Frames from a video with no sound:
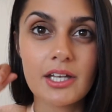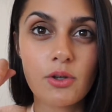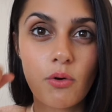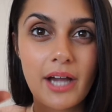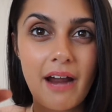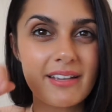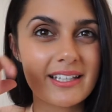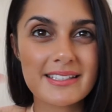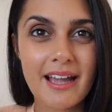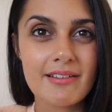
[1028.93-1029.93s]
not Gary,
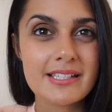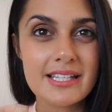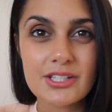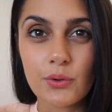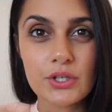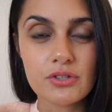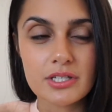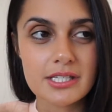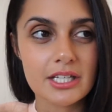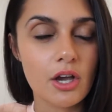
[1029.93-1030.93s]
because Gary said he's not
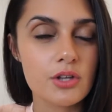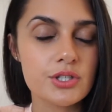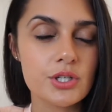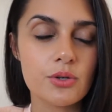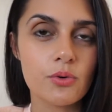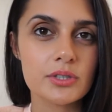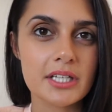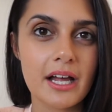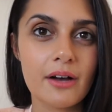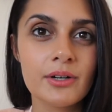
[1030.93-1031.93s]
interested in going to New York
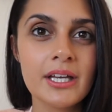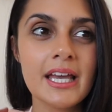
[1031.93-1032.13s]
now.